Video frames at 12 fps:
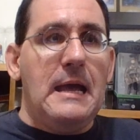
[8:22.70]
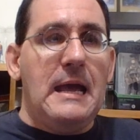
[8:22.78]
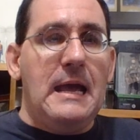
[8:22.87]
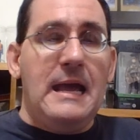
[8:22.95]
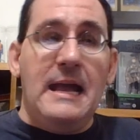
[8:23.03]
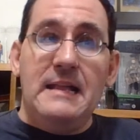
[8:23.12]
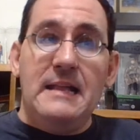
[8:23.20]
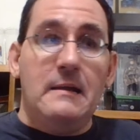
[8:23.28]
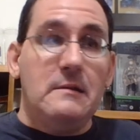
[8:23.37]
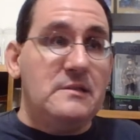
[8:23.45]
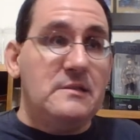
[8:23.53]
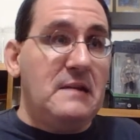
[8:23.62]
And
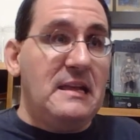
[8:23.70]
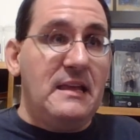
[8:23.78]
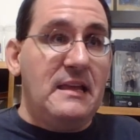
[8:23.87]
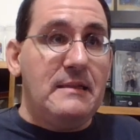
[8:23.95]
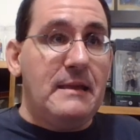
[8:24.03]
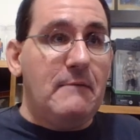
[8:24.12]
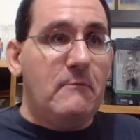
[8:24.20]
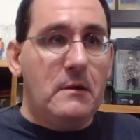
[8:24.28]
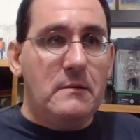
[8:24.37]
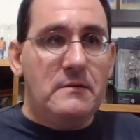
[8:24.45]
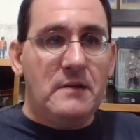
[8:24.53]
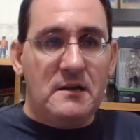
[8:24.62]
also, I think that
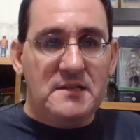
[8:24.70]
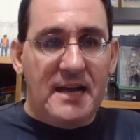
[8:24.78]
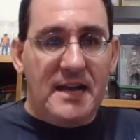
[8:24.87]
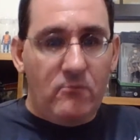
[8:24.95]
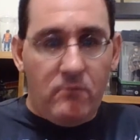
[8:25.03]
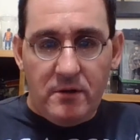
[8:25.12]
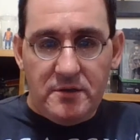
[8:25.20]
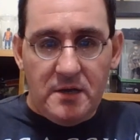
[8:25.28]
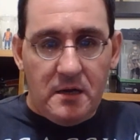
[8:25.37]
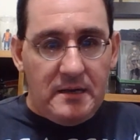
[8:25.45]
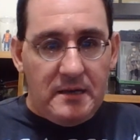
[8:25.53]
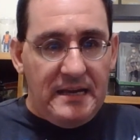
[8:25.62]
Darkseid worked
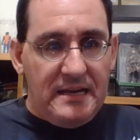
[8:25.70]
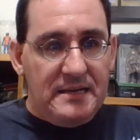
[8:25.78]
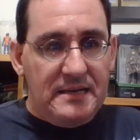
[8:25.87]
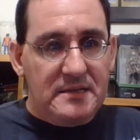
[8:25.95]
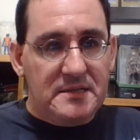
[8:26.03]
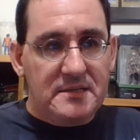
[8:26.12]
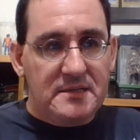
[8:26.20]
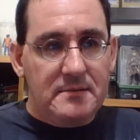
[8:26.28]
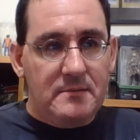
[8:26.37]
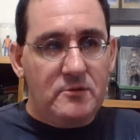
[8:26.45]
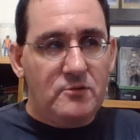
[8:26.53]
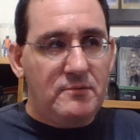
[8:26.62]
on
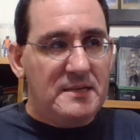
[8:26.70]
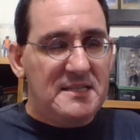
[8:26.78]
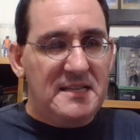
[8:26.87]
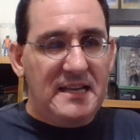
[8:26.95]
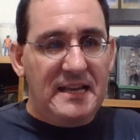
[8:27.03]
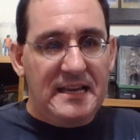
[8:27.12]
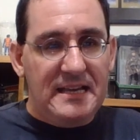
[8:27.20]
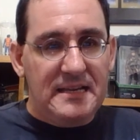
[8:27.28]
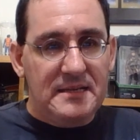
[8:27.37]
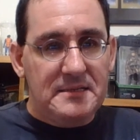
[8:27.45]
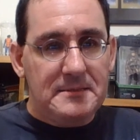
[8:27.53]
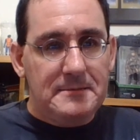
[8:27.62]
twisting
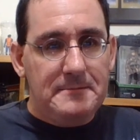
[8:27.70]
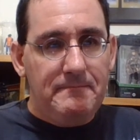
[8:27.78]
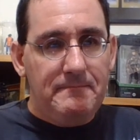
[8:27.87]
his